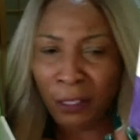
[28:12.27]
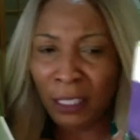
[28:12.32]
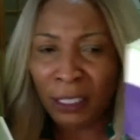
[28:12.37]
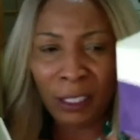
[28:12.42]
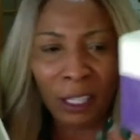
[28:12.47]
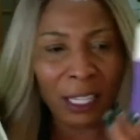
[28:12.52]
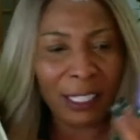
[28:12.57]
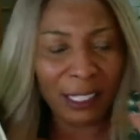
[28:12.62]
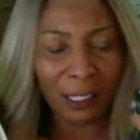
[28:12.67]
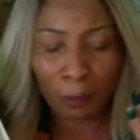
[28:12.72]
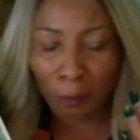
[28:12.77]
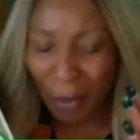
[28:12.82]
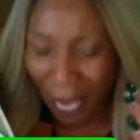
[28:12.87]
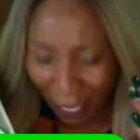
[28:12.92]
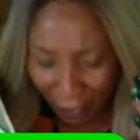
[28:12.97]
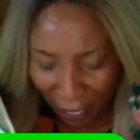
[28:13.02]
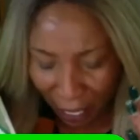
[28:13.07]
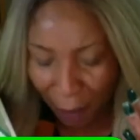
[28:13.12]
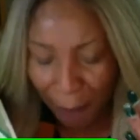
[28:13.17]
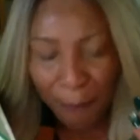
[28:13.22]
it just
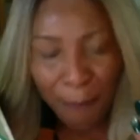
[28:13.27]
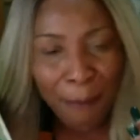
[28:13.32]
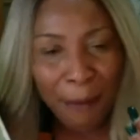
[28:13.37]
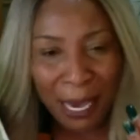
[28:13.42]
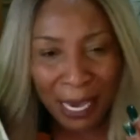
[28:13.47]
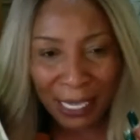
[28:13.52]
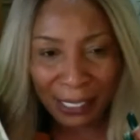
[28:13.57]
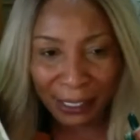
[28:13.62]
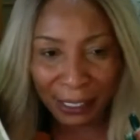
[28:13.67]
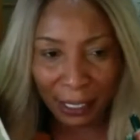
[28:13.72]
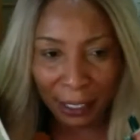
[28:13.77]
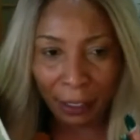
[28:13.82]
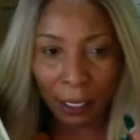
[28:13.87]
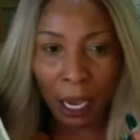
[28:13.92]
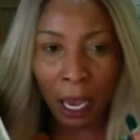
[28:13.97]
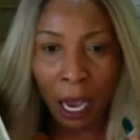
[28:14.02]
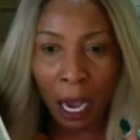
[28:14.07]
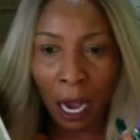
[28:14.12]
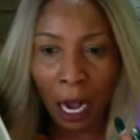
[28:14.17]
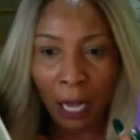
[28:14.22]
smell amazing
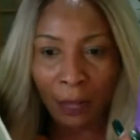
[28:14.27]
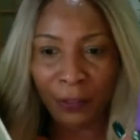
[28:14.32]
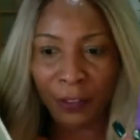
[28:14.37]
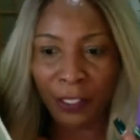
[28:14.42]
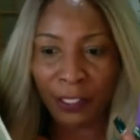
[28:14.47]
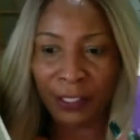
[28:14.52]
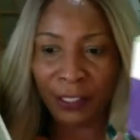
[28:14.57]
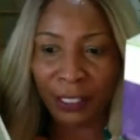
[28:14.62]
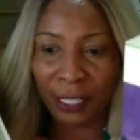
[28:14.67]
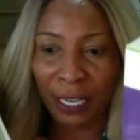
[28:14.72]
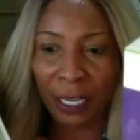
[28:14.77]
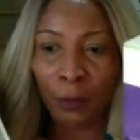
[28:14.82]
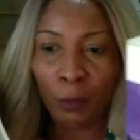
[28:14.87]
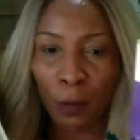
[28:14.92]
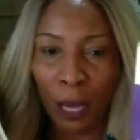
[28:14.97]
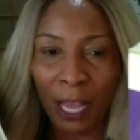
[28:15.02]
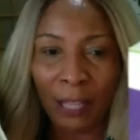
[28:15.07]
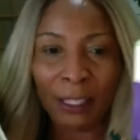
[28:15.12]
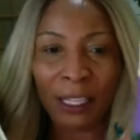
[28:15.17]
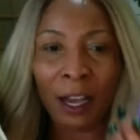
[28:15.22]
on the skin
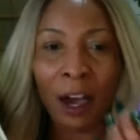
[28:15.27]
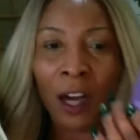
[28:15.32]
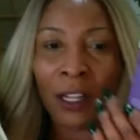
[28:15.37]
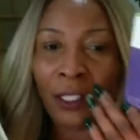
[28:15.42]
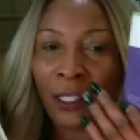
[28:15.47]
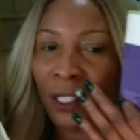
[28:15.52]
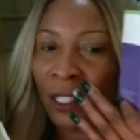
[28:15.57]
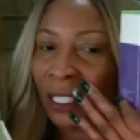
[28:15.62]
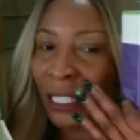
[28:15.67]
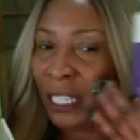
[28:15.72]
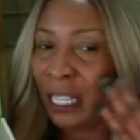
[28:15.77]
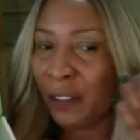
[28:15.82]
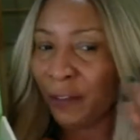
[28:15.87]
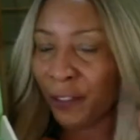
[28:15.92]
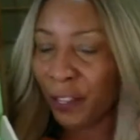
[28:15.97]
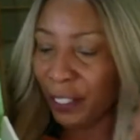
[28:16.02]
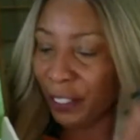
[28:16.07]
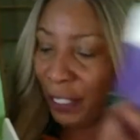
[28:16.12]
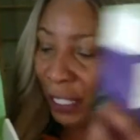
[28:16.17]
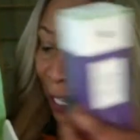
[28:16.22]
and also it
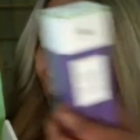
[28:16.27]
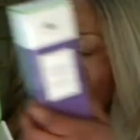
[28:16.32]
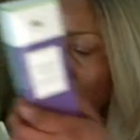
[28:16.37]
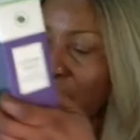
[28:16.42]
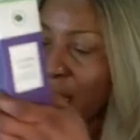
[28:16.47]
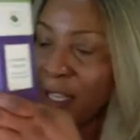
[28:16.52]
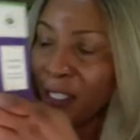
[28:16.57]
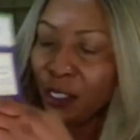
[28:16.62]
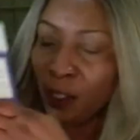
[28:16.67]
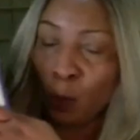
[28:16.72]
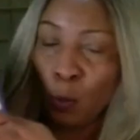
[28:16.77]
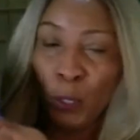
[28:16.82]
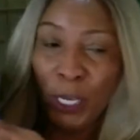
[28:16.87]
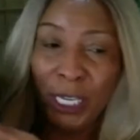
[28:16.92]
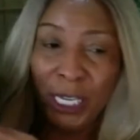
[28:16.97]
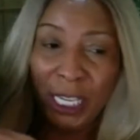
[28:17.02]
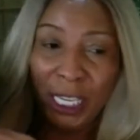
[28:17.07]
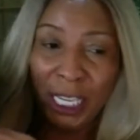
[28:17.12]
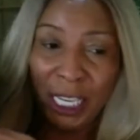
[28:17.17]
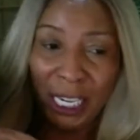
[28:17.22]
leave the skin
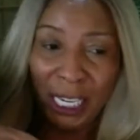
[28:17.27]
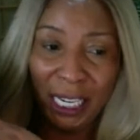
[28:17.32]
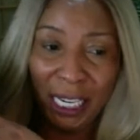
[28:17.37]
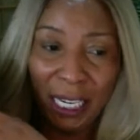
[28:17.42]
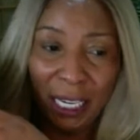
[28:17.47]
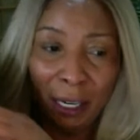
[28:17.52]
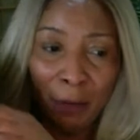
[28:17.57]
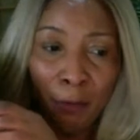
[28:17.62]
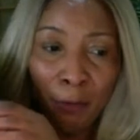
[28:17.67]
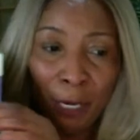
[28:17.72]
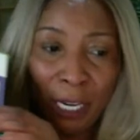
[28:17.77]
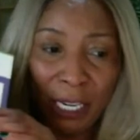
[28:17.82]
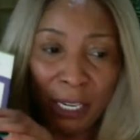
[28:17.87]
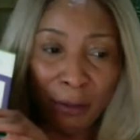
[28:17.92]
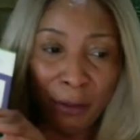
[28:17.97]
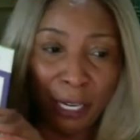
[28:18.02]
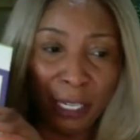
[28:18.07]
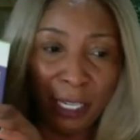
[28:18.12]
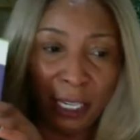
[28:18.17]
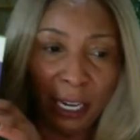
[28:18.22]
squeaky clean really
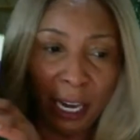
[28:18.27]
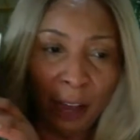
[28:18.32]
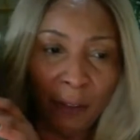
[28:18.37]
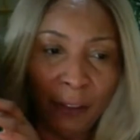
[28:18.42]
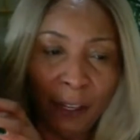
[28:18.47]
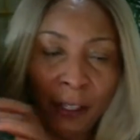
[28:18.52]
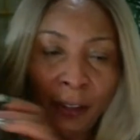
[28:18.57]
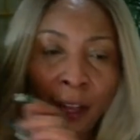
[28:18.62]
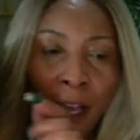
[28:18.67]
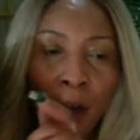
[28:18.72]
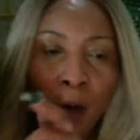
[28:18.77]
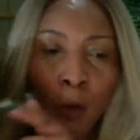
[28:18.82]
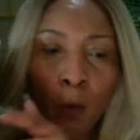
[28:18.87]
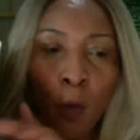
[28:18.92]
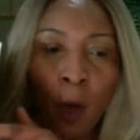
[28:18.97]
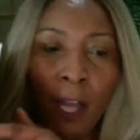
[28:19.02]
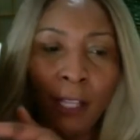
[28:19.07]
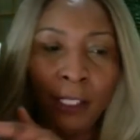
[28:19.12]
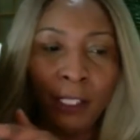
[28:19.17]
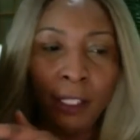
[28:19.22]
really love it
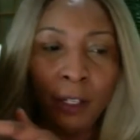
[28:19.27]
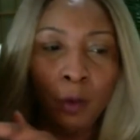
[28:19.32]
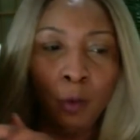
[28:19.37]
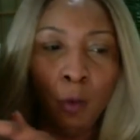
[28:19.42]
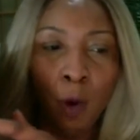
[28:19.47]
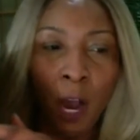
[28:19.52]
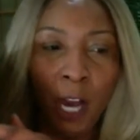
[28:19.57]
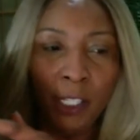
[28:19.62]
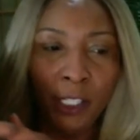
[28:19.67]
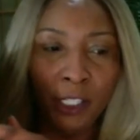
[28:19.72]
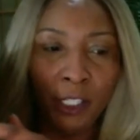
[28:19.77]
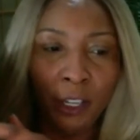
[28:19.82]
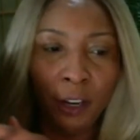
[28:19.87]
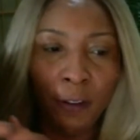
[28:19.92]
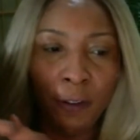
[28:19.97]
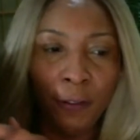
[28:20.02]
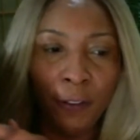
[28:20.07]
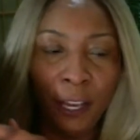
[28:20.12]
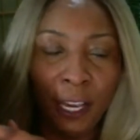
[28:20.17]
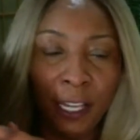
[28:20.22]
once you wash
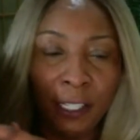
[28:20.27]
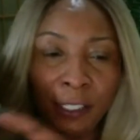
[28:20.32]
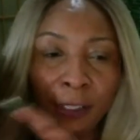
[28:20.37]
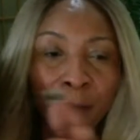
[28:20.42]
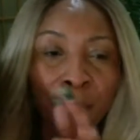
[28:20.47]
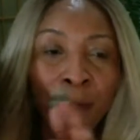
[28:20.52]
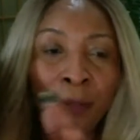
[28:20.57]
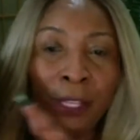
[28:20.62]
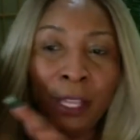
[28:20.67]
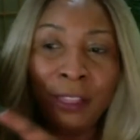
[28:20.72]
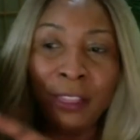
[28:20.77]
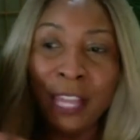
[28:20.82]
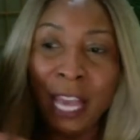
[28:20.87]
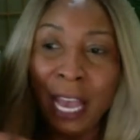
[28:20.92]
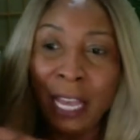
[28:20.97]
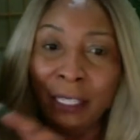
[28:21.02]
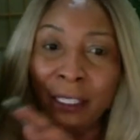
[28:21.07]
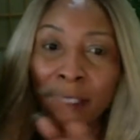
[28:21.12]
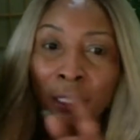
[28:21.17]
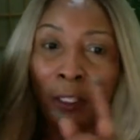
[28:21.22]
your face
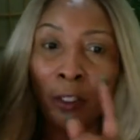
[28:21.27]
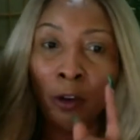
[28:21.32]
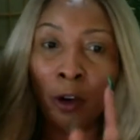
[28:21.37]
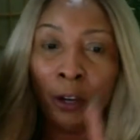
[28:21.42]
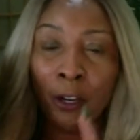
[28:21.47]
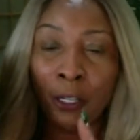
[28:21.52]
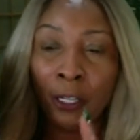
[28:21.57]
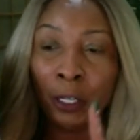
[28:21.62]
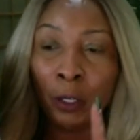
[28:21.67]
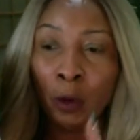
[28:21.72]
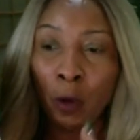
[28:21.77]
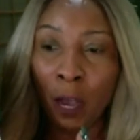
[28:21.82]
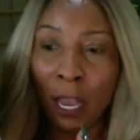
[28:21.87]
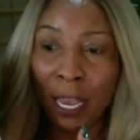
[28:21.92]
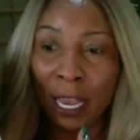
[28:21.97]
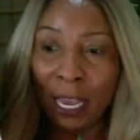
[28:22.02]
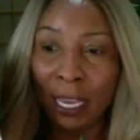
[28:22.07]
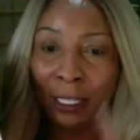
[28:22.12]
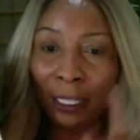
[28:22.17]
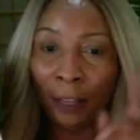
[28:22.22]
then you're gonna go
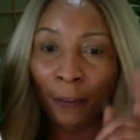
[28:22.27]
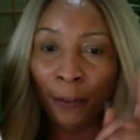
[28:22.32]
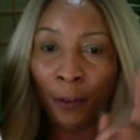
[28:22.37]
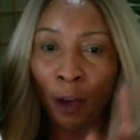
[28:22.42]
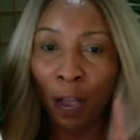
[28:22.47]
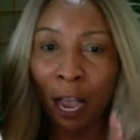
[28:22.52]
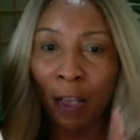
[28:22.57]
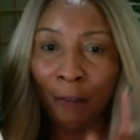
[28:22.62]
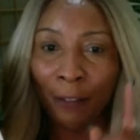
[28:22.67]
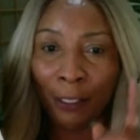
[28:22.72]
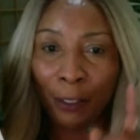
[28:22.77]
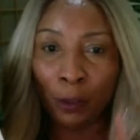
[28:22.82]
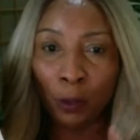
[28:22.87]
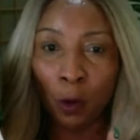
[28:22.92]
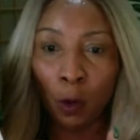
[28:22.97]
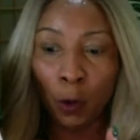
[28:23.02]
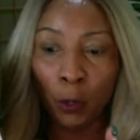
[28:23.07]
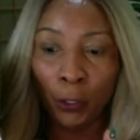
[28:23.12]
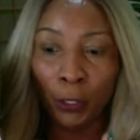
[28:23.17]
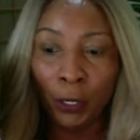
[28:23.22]
ahead if you have a
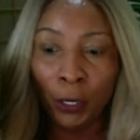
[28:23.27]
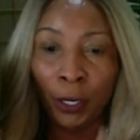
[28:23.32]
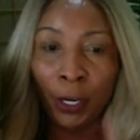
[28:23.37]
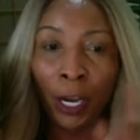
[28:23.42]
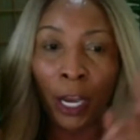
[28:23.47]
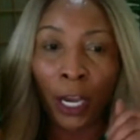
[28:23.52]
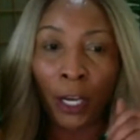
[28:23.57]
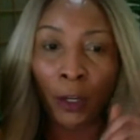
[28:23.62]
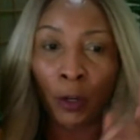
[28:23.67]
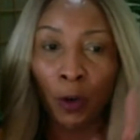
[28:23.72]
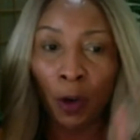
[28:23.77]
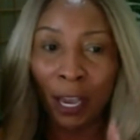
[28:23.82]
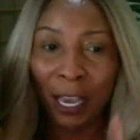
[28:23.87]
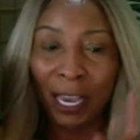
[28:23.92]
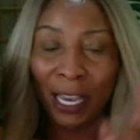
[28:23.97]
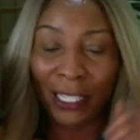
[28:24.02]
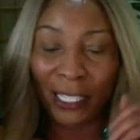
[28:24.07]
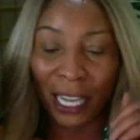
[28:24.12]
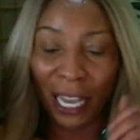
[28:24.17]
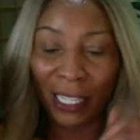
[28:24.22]
toner go
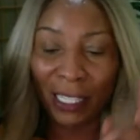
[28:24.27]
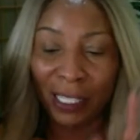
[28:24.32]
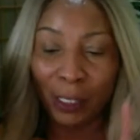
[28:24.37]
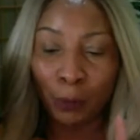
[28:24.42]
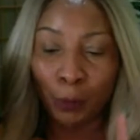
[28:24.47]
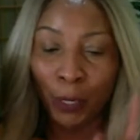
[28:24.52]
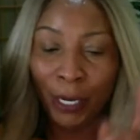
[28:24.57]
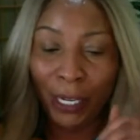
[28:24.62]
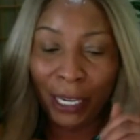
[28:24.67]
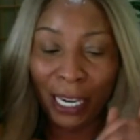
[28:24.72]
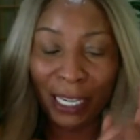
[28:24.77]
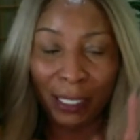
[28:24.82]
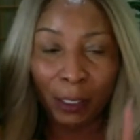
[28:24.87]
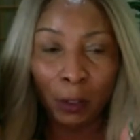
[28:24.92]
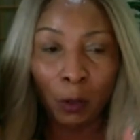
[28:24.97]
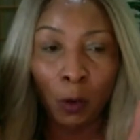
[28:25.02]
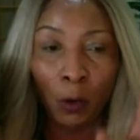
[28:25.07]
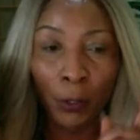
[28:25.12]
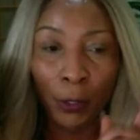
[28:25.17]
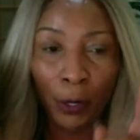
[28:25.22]
ahead and spray that
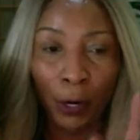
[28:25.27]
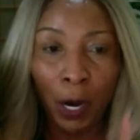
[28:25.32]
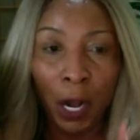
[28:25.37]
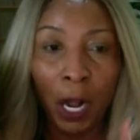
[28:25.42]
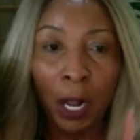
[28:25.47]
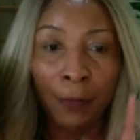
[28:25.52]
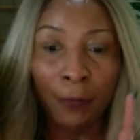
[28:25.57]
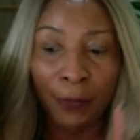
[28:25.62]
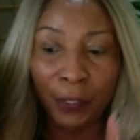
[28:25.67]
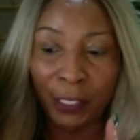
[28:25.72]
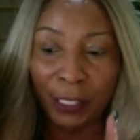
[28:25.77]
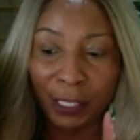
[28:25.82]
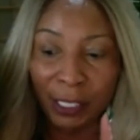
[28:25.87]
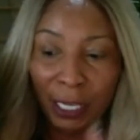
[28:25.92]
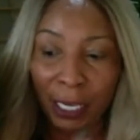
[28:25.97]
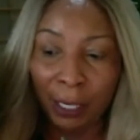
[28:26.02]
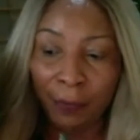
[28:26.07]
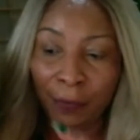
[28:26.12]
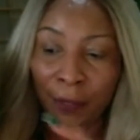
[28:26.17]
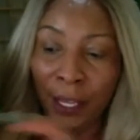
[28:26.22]
toner on the
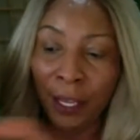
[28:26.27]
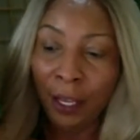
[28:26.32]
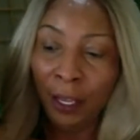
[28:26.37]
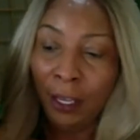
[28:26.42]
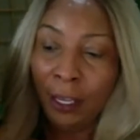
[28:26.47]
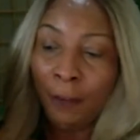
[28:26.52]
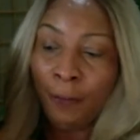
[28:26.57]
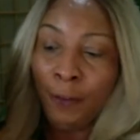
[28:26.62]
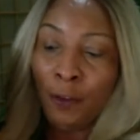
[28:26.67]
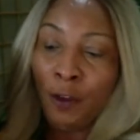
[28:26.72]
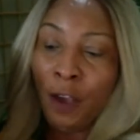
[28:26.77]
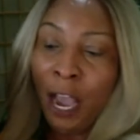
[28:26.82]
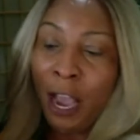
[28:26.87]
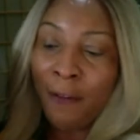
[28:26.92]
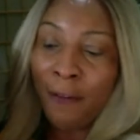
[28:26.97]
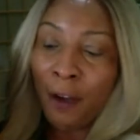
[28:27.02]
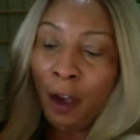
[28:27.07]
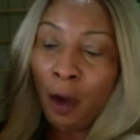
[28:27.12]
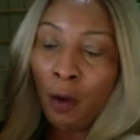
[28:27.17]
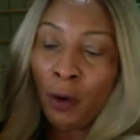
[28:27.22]
skin if you
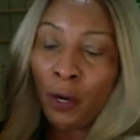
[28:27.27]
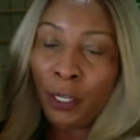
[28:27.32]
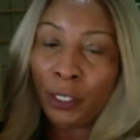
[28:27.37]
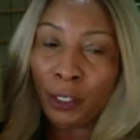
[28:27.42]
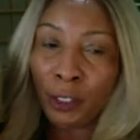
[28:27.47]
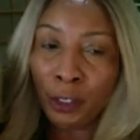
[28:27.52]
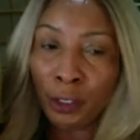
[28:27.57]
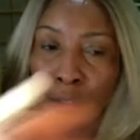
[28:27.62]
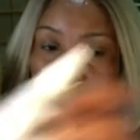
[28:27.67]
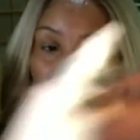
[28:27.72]
have our